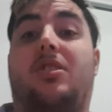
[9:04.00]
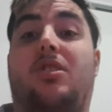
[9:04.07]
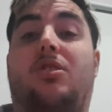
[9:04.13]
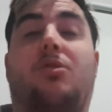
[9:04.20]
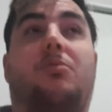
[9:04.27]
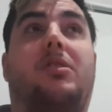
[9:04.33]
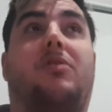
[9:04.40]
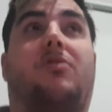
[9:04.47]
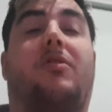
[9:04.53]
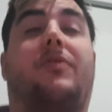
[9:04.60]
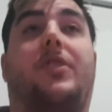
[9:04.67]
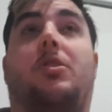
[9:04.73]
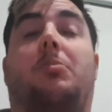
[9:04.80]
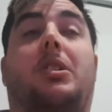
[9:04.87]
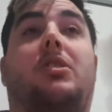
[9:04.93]
to do with the
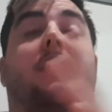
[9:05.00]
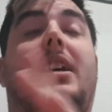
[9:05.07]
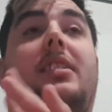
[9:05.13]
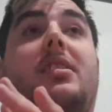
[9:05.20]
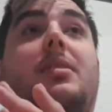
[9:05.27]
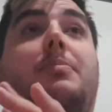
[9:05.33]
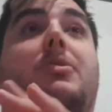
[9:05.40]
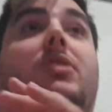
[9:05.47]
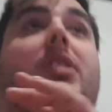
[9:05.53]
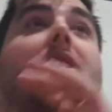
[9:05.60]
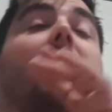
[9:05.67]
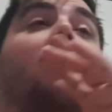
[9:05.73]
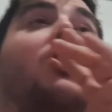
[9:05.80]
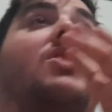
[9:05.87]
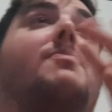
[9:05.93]
review, because at this point
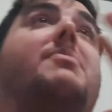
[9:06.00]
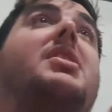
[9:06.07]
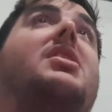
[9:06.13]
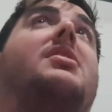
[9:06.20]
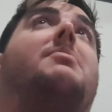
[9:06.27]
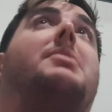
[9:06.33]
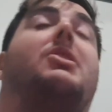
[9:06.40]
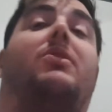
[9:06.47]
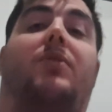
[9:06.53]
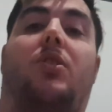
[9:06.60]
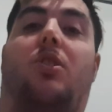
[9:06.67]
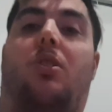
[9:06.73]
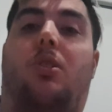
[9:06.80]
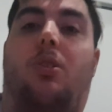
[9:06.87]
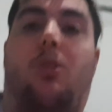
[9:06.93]
it just pissed me off to
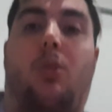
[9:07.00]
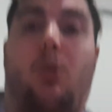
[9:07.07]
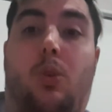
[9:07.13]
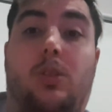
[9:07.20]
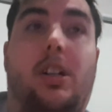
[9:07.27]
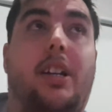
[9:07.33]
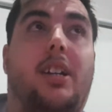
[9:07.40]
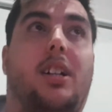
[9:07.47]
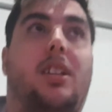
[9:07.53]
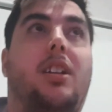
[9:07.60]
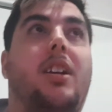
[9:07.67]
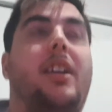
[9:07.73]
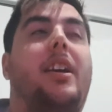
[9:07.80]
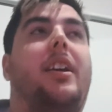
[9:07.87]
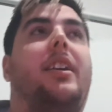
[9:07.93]
all hell.
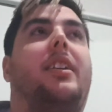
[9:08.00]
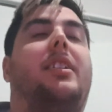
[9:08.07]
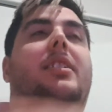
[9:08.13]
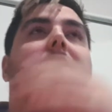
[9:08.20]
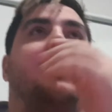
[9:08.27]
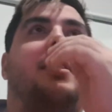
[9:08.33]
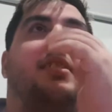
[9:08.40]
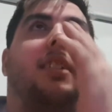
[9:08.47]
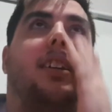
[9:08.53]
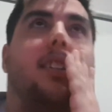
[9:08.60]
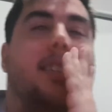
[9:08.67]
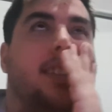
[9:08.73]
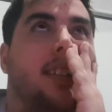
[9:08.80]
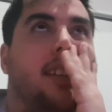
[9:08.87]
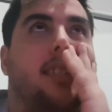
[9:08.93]
Is
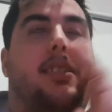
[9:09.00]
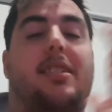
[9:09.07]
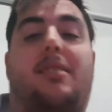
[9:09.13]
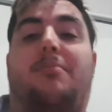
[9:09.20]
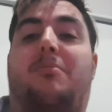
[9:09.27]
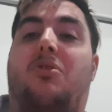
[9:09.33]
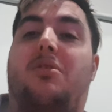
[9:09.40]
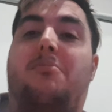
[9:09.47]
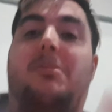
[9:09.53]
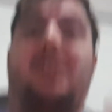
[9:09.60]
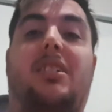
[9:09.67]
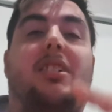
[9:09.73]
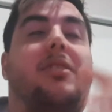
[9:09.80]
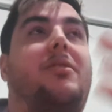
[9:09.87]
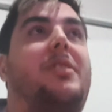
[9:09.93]
that at some point
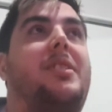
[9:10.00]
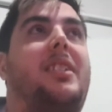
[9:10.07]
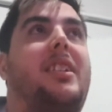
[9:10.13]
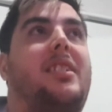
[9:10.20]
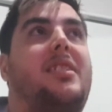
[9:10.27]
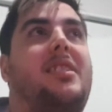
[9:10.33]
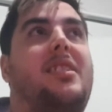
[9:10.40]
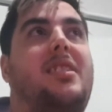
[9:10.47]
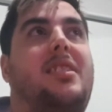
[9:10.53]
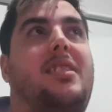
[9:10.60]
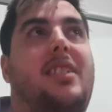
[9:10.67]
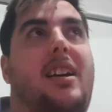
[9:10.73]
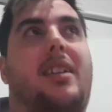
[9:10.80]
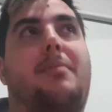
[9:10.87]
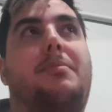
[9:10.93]
Meliodas gets
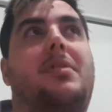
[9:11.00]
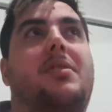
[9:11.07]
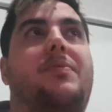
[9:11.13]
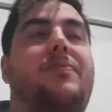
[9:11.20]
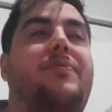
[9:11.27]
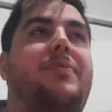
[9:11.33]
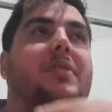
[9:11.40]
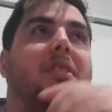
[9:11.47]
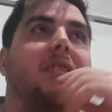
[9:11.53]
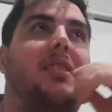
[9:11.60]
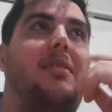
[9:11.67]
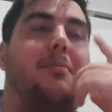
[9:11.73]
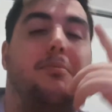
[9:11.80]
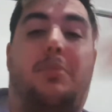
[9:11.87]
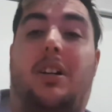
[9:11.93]
stabbed
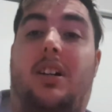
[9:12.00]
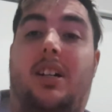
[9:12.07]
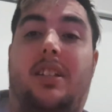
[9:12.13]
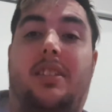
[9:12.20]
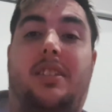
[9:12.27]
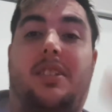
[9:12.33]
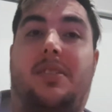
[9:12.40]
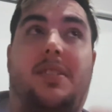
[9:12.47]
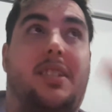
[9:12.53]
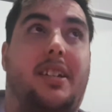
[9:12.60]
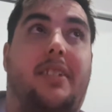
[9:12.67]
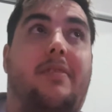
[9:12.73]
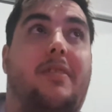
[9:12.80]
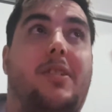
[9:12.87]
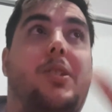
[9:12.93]
by this
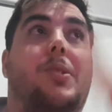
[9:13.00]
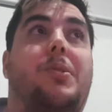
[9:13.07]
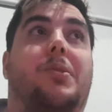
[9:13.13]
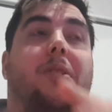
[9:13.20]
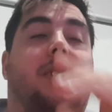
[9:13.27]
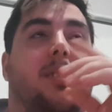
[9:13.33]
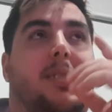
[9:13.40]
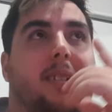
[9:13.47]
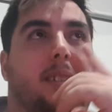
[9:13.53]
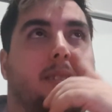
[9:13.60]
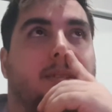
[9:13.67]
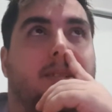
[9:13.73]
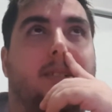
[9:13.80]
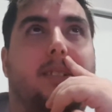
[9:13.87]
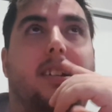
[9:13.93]
sacred sword that they
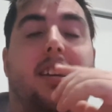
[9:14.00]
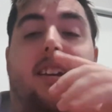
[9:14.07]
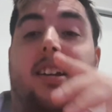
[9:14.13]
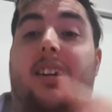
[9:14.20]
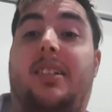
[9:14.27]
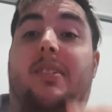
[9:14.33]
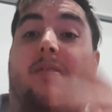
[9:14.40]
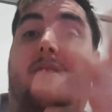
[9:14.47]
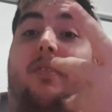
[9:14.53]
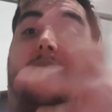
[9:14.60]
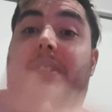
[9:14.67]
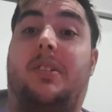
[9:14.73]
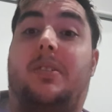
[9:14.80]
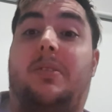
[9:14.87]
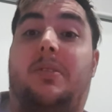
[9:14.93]
got, and it
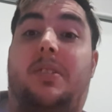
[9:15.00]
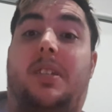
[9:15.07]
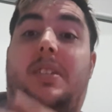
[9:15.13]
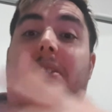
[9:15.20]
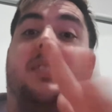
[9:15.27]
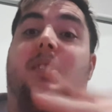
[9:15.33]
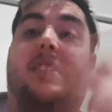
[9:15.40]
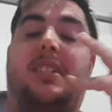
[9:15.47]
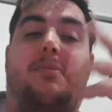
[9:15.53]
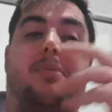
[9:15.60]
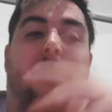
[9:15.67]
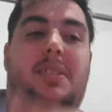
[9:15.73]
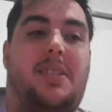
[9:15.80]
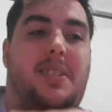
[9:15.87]
reveals his demon